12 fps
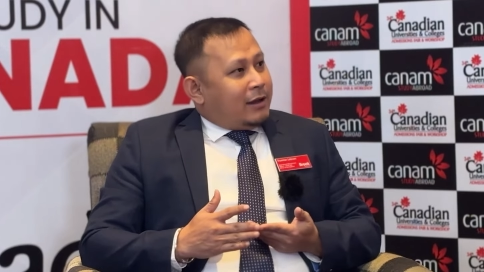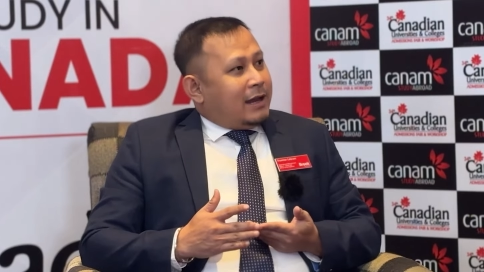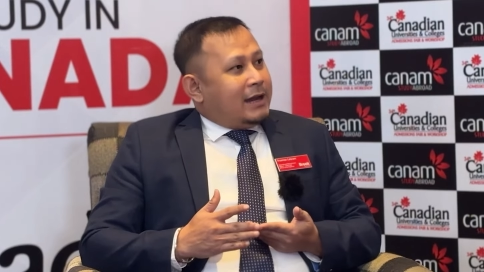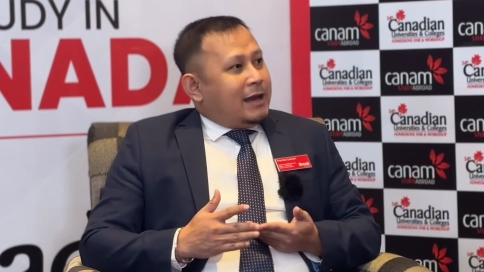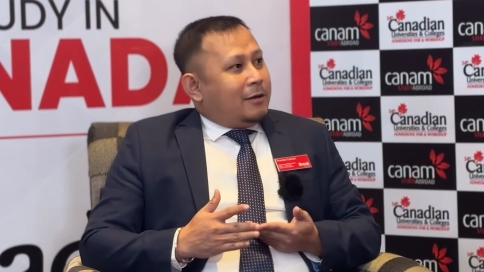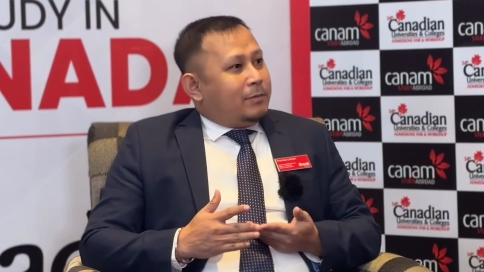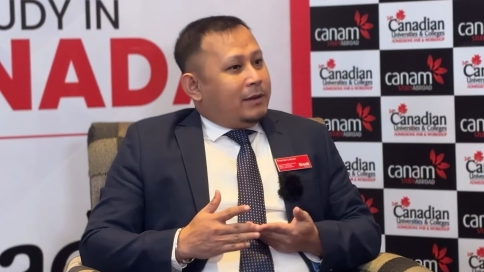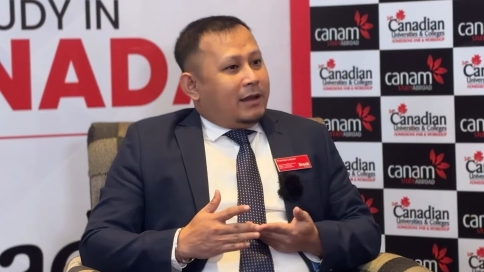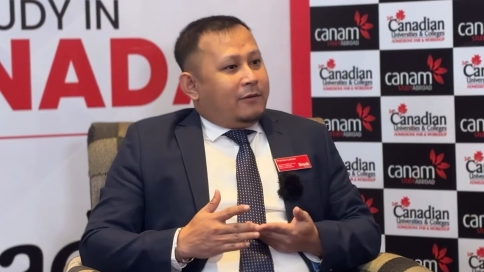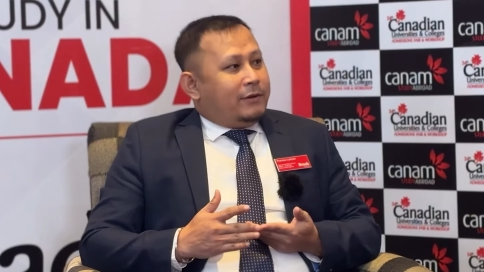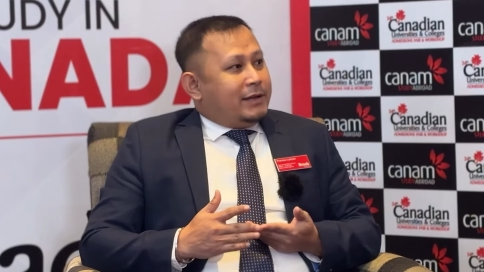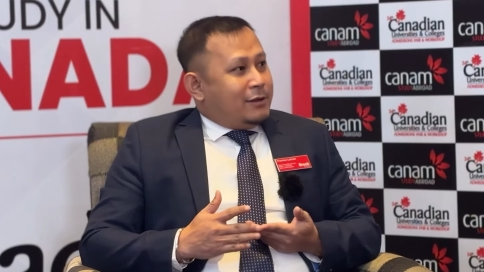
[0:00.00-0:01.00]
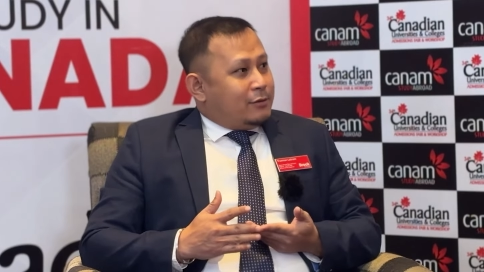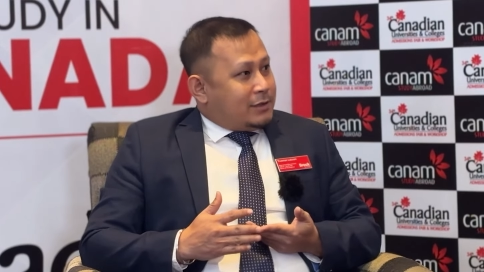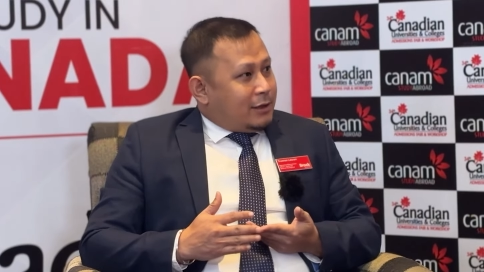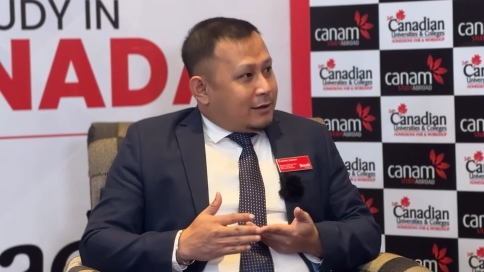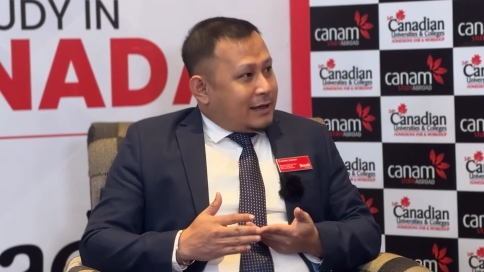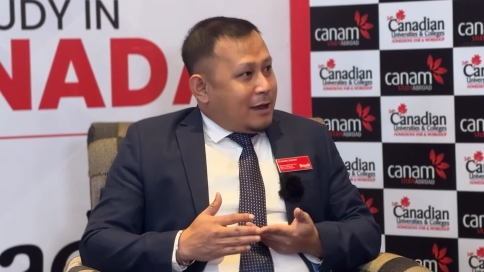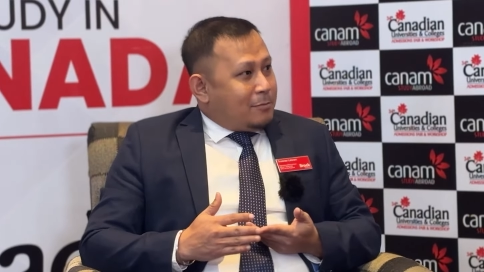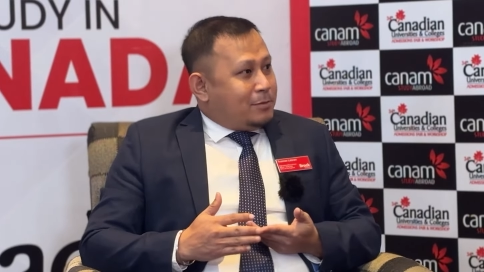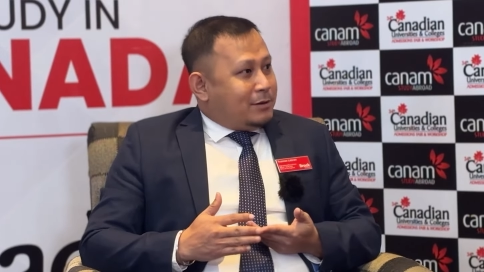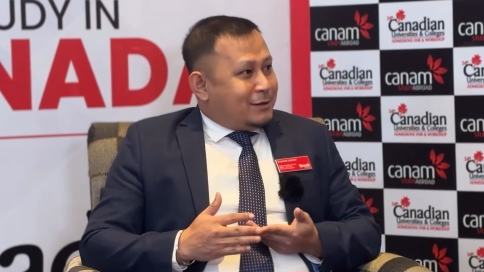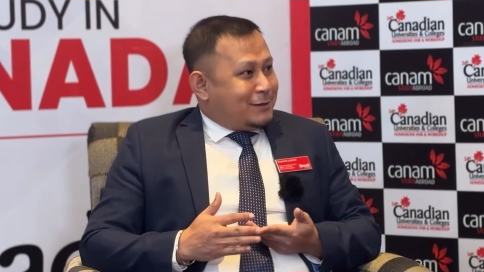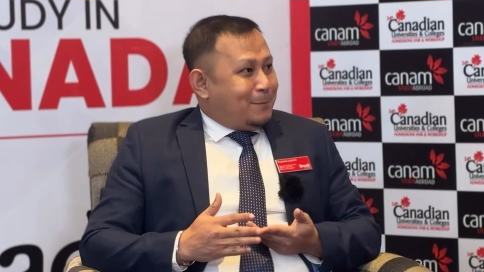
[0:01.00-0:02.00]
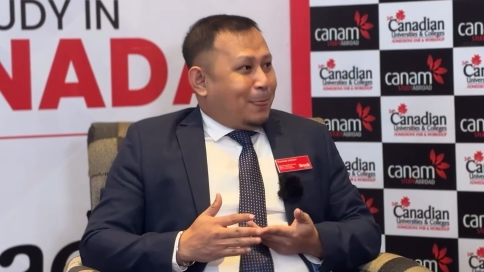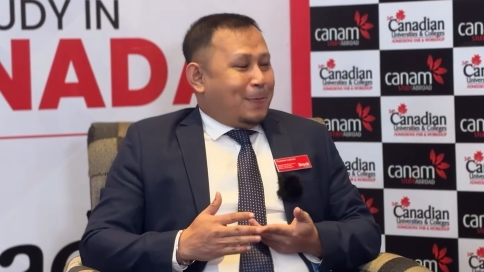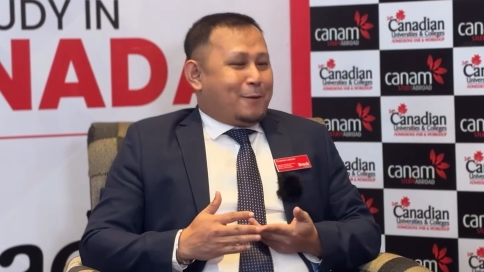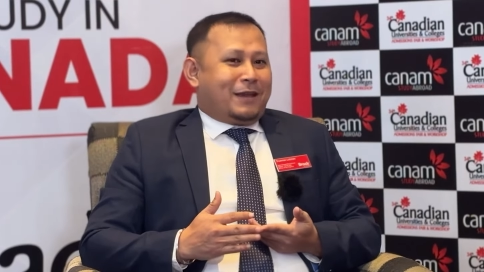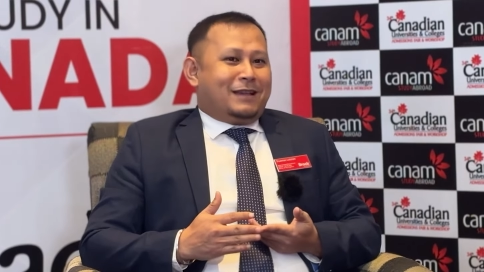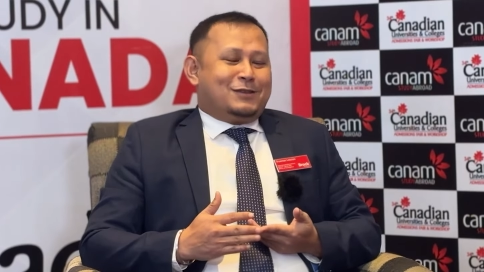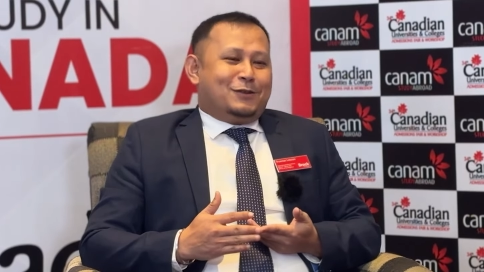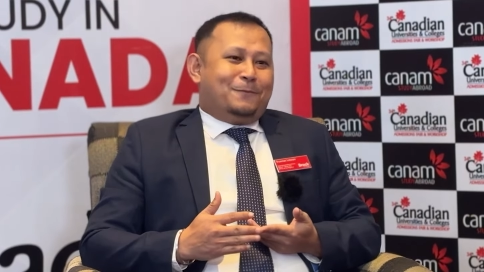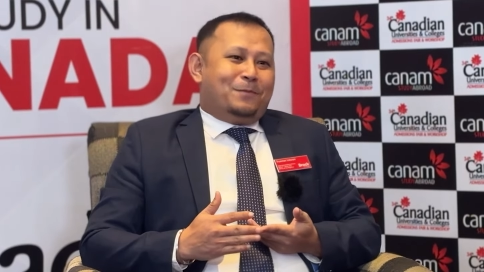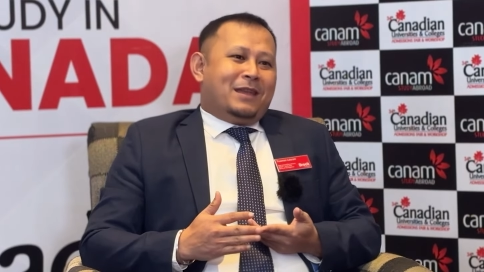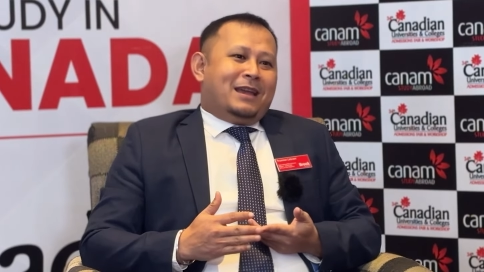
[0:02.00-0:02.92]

night happening every Tuesday on campus. Mm. Okay, so,